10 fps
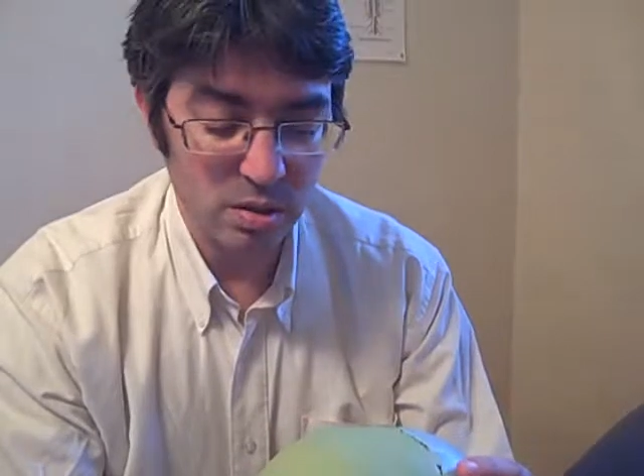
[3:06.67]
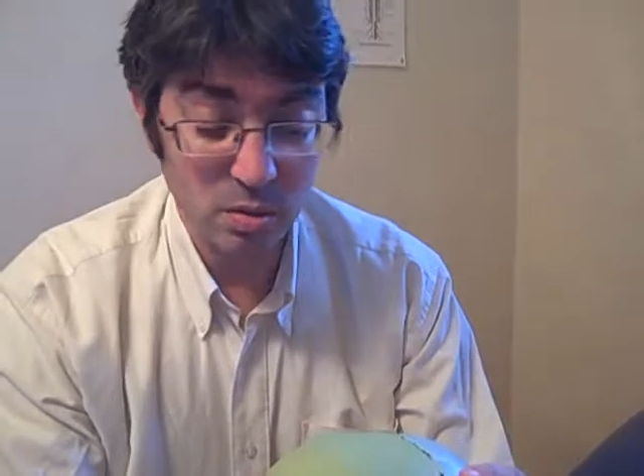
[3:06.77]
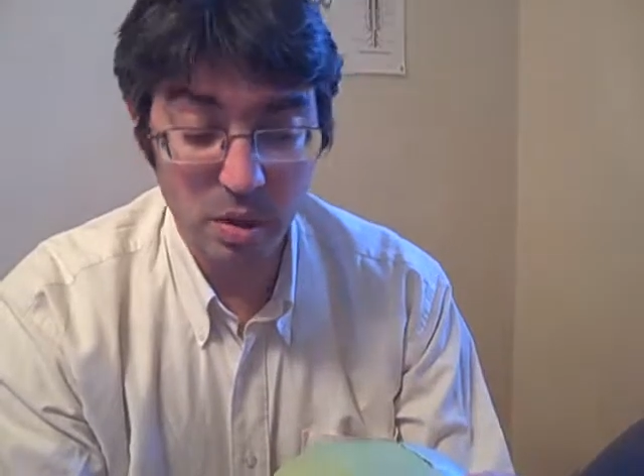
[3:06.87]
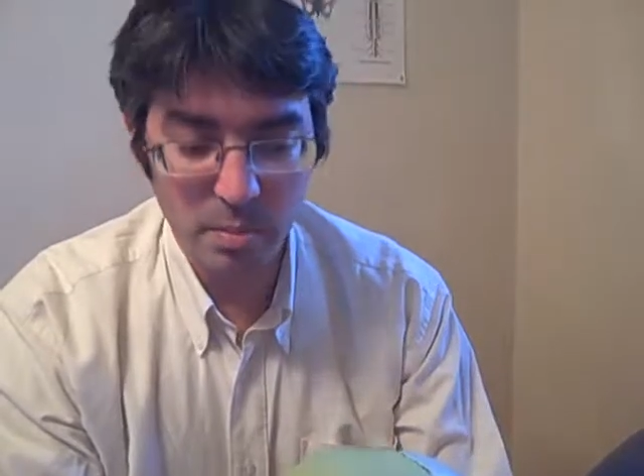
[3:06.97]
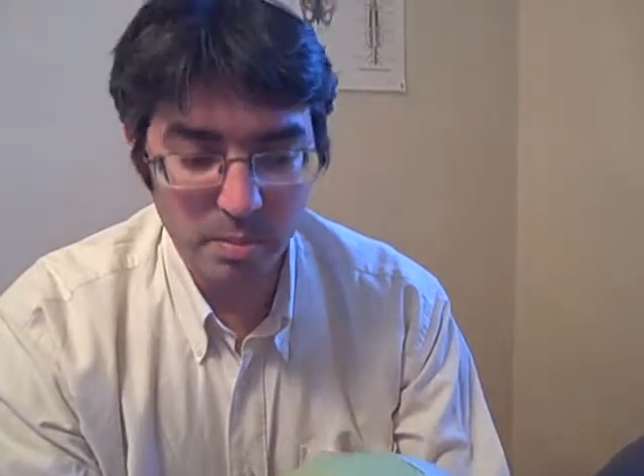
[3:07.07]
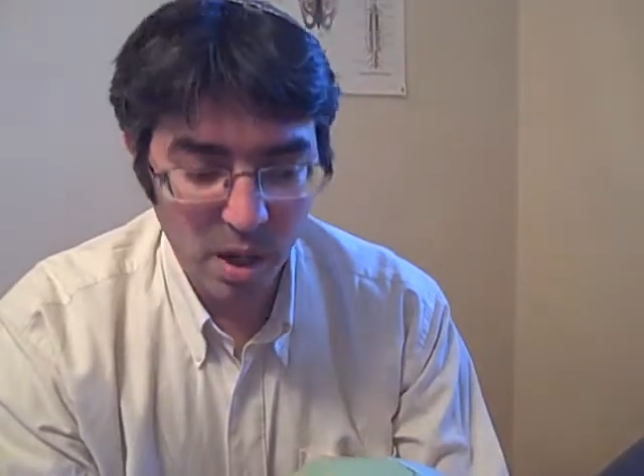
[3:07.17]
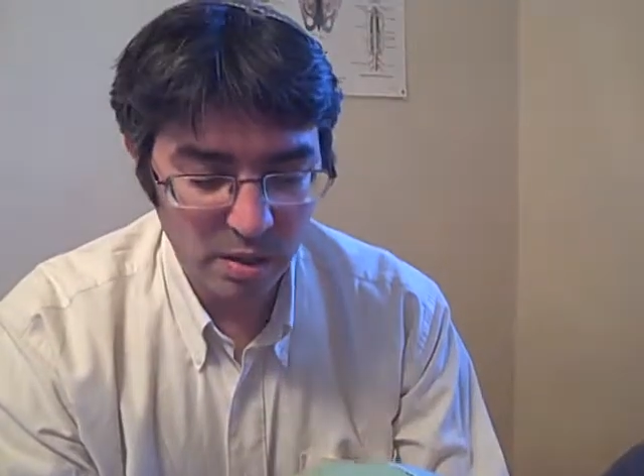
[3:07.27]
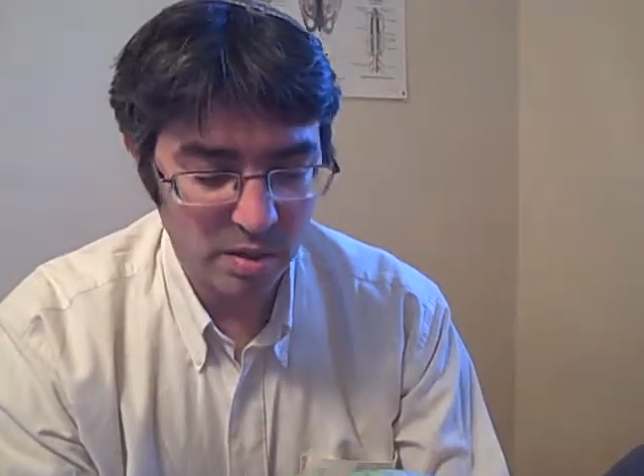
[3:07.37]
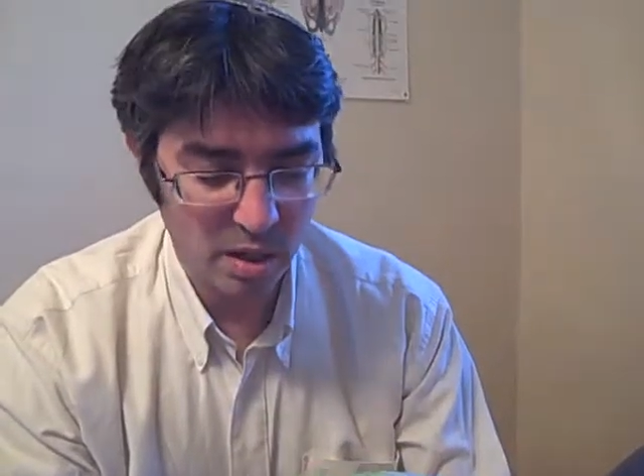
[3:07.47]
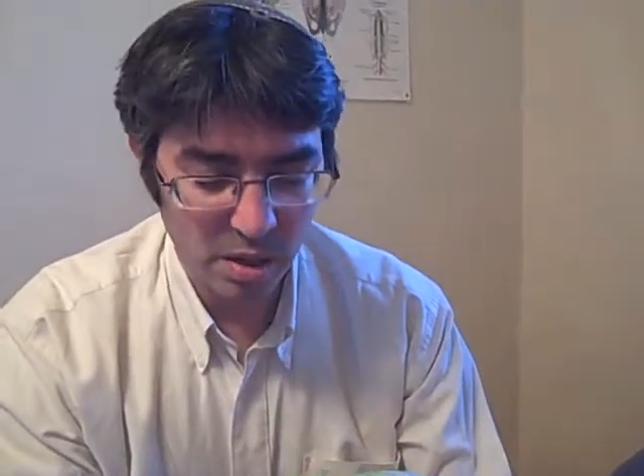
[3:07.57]
as well,
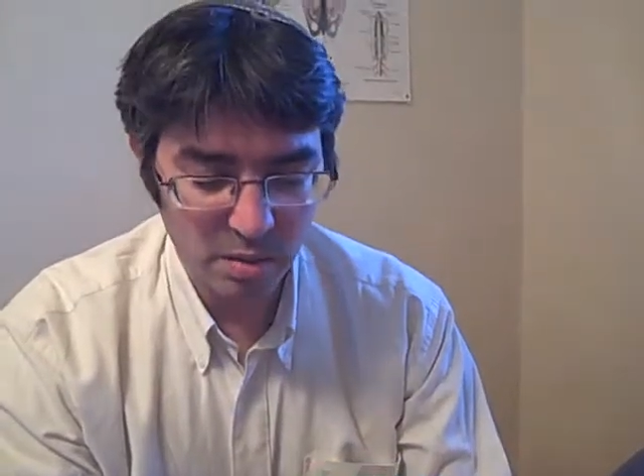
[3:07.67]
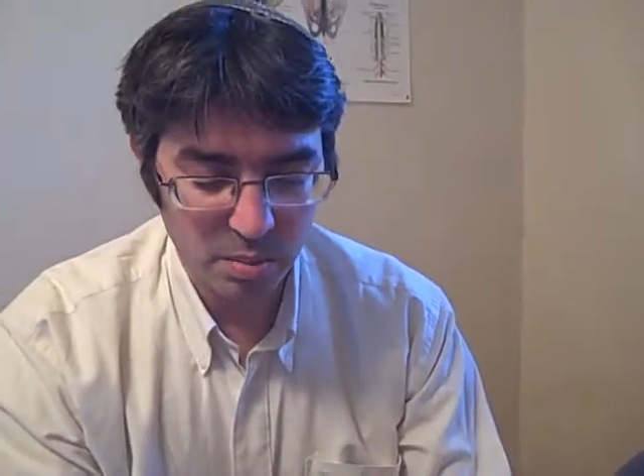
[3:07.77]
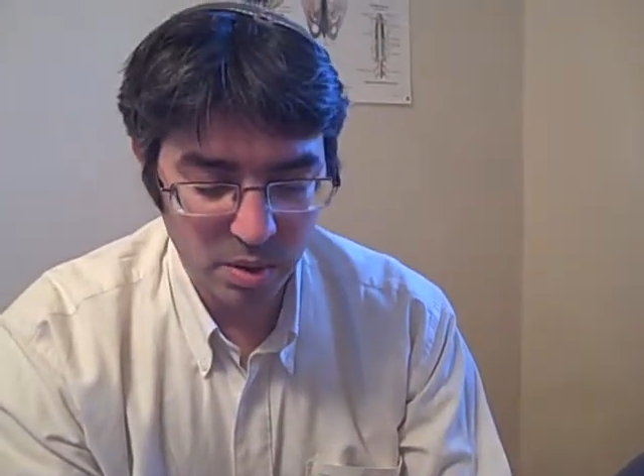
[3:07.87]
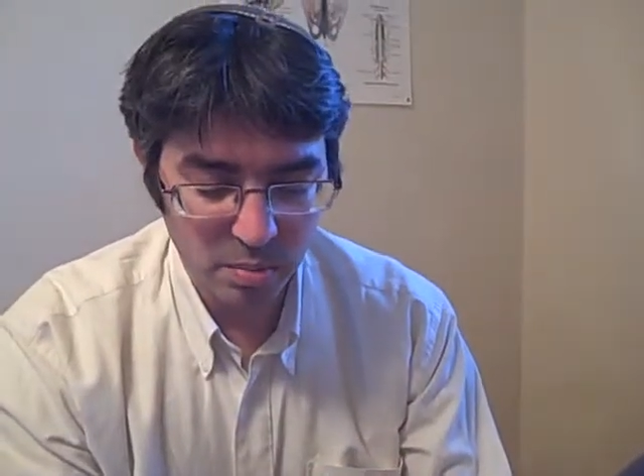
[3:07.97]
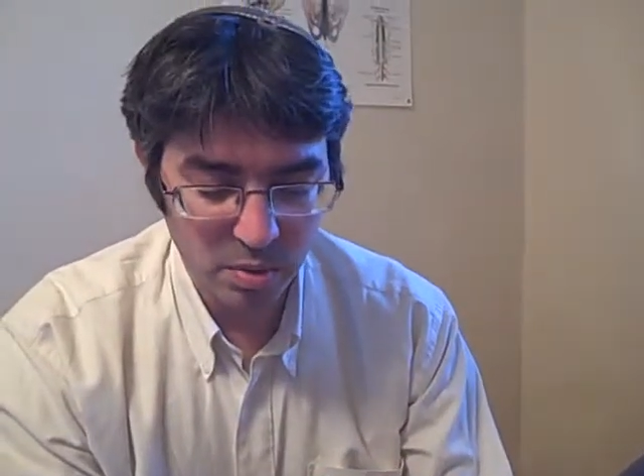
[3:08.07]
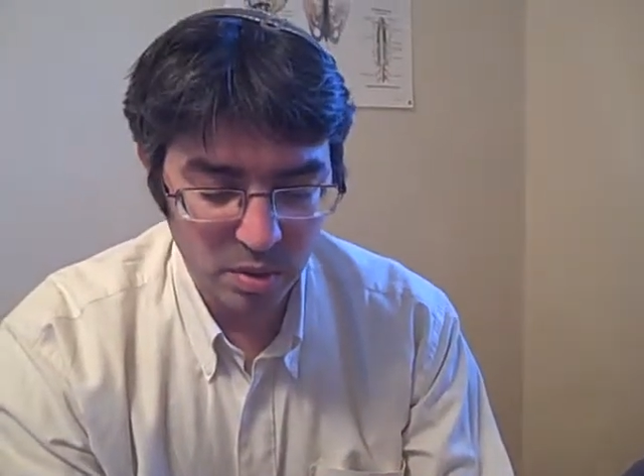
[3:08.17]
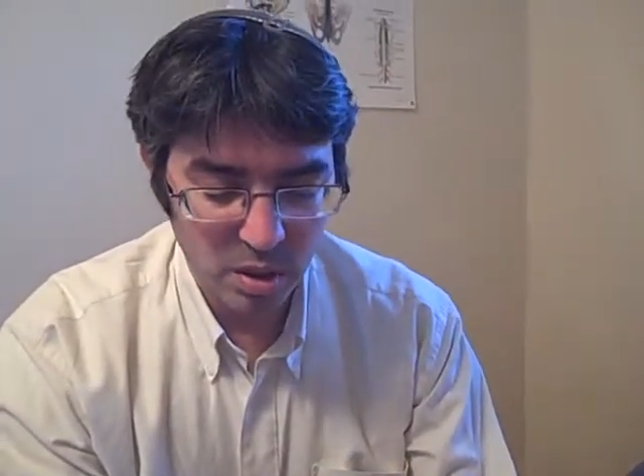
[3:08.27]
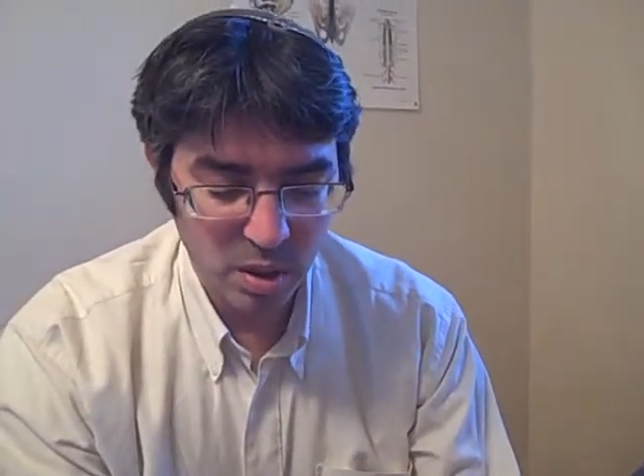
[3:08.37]
amongst other people